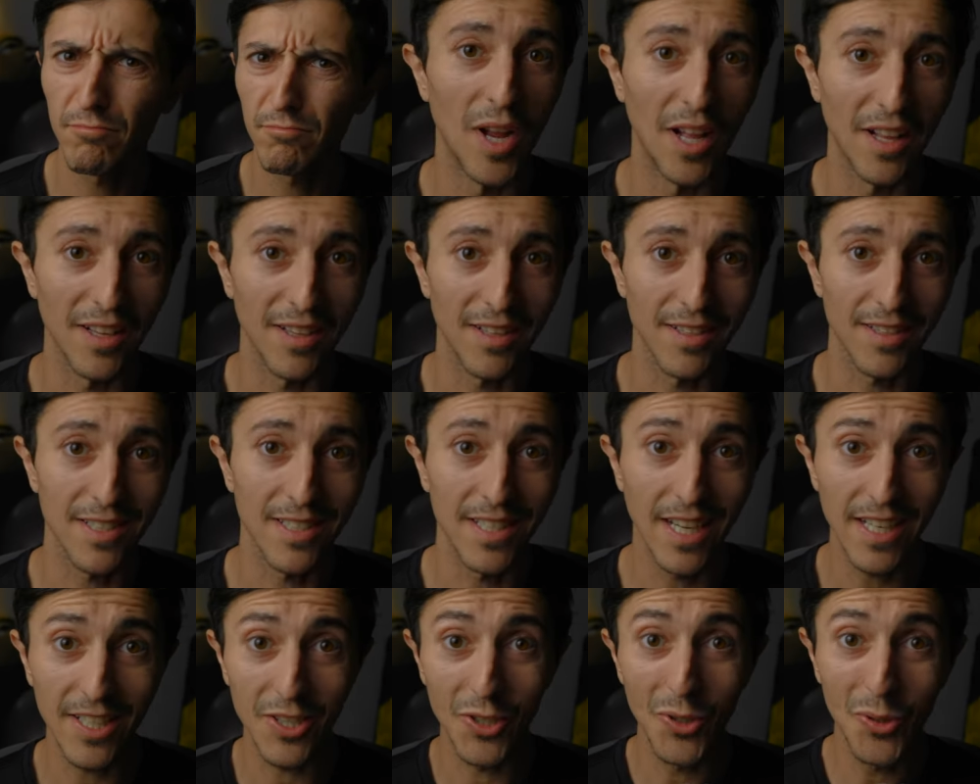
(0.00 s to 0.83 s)
well,
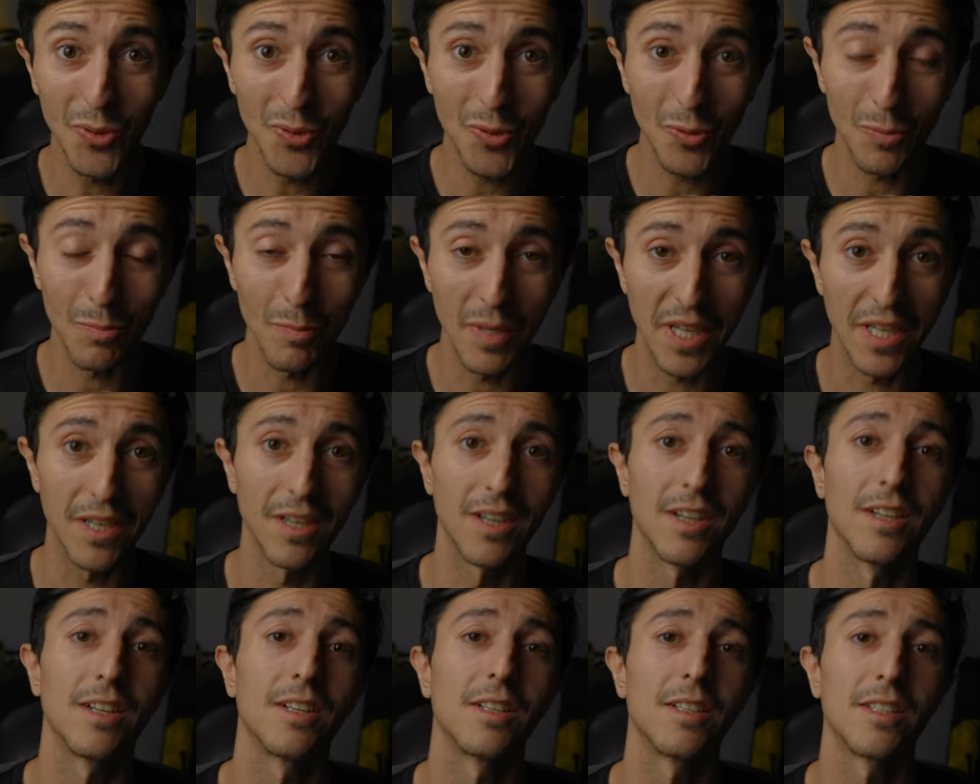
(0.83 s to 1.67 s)
stay tuned
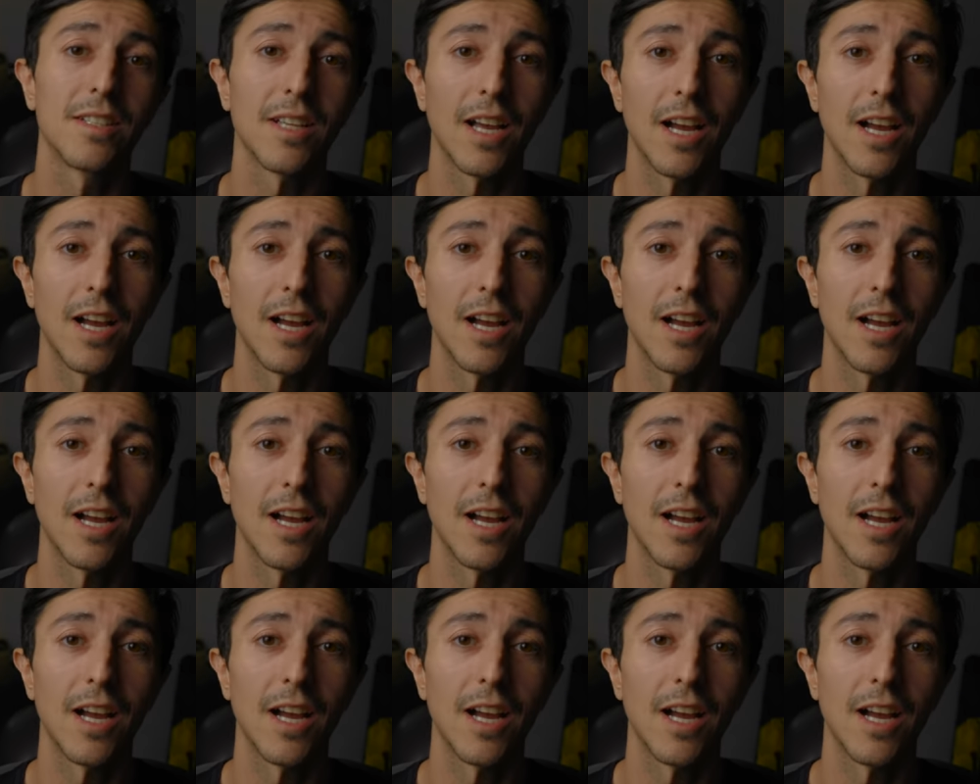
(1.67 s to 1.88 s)
because